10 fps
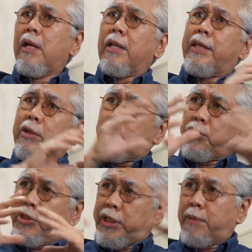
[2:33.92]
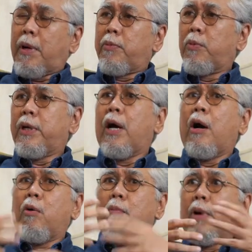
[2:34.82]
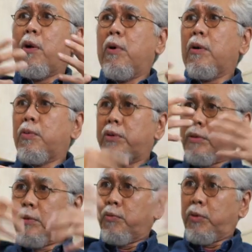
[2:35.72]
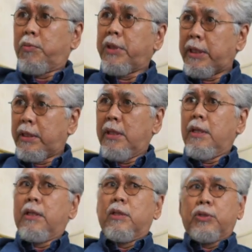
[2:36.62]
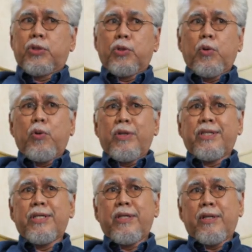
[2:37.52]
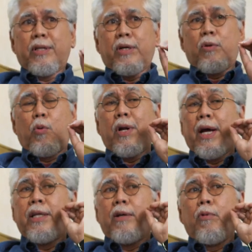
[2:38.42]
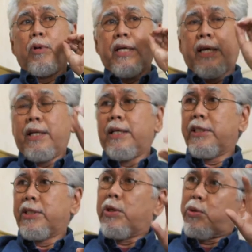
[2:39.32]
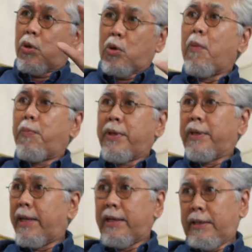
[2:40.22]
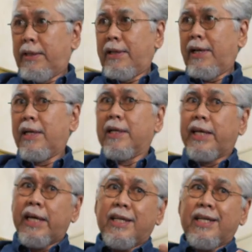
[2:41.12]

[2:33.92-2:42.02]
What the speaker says: that could shape up the way how my work would be. So it's the whole idea of looking at nature is not to copy, really. Again,